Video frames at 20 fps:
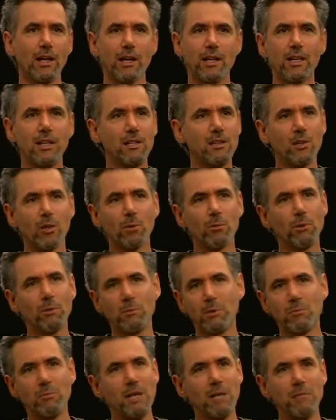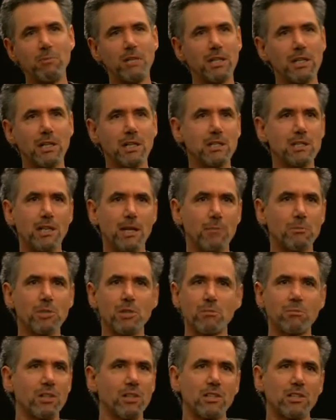Keith Olbermann may be an
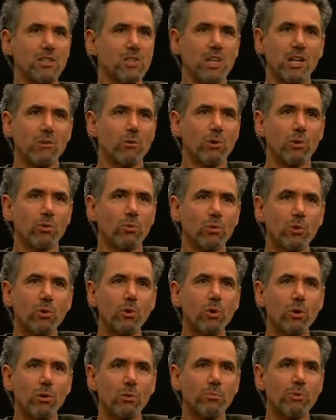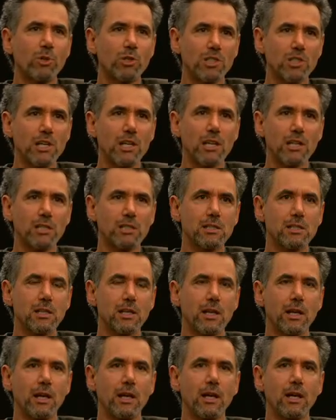exception, but the general rule persists
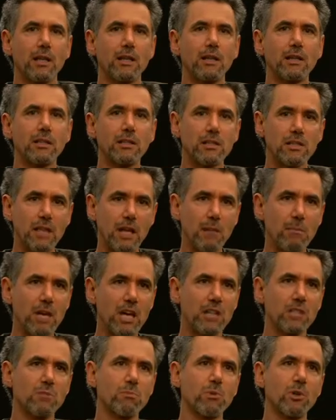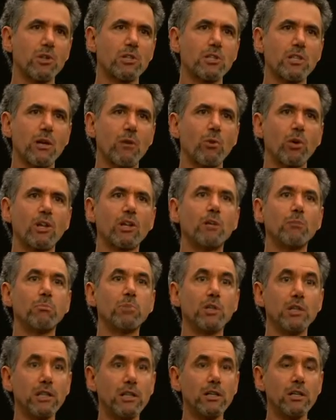that the same experts that were
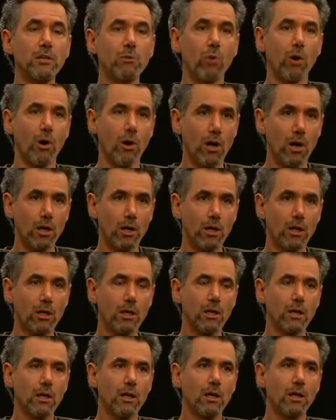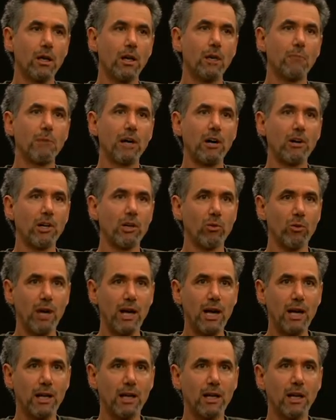completely wrong about
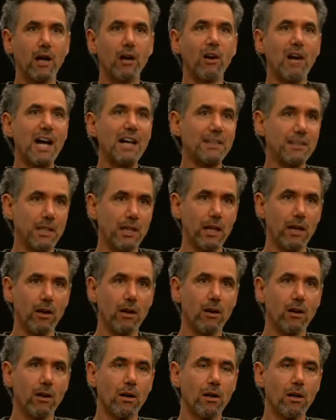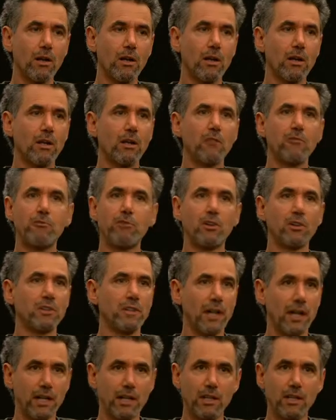Iraq are on the air. Phil
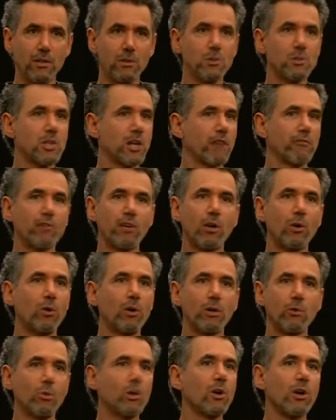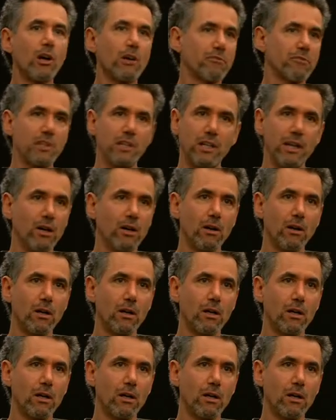Donahue, Jeff Cohen, we're off the air.